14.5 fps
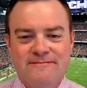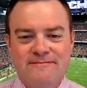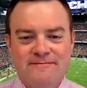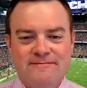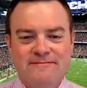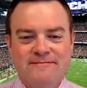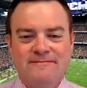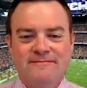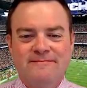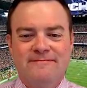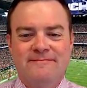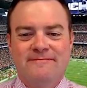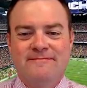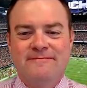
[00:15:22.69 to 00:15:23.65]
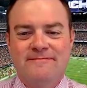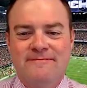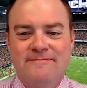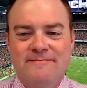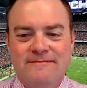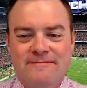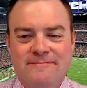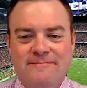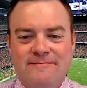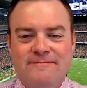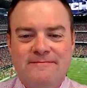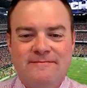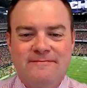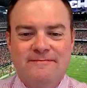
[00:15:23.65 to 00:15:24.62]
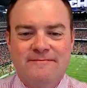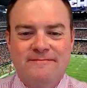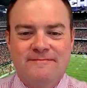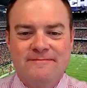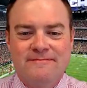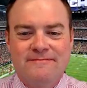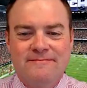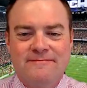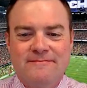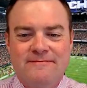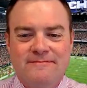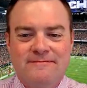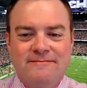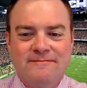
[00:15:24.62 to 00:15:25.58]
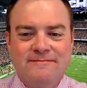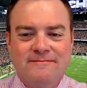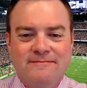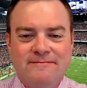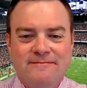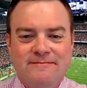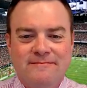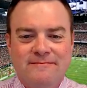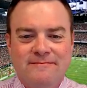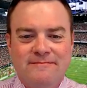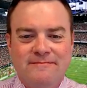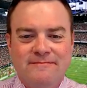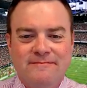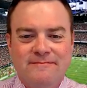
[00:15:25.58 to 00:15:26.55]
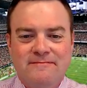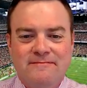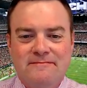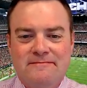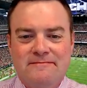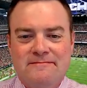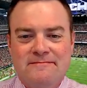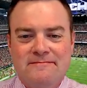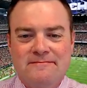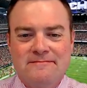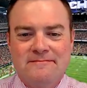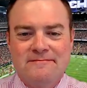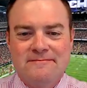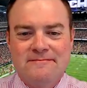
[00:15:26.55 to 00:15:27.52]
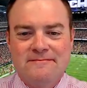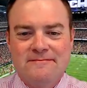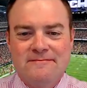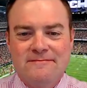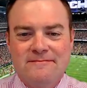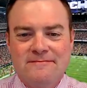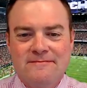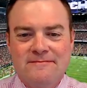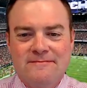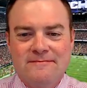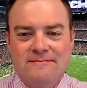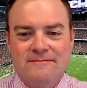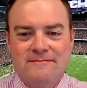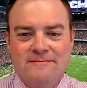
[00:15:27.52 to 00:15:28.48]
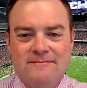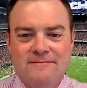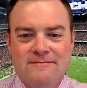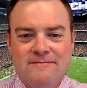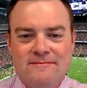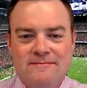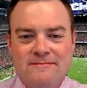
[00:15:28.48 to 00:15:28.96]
No words are spoken by the person on screen.